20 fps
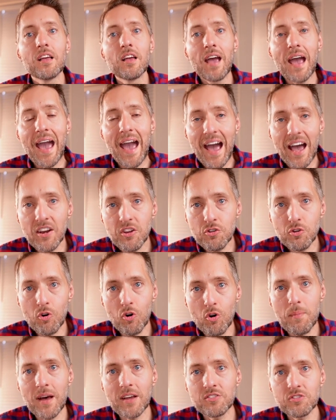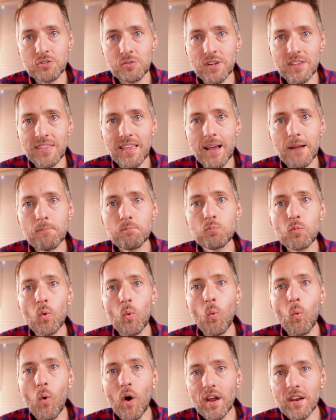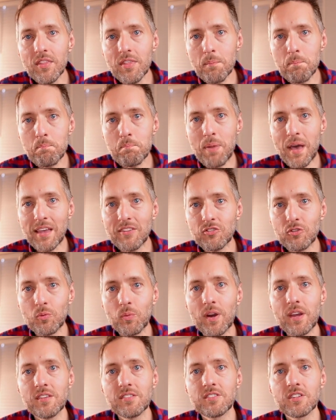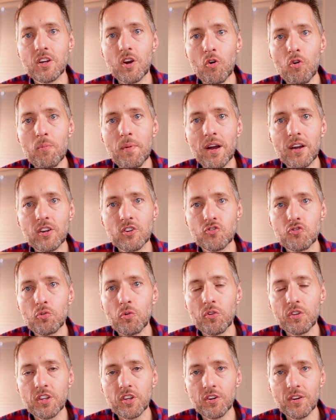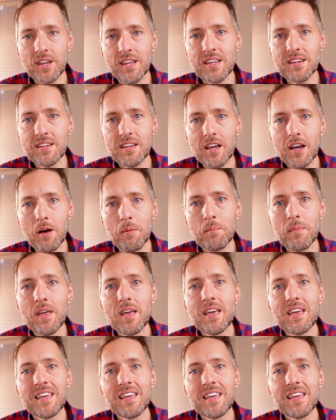How do you go about doing that? One of the best ways to go about controlling your income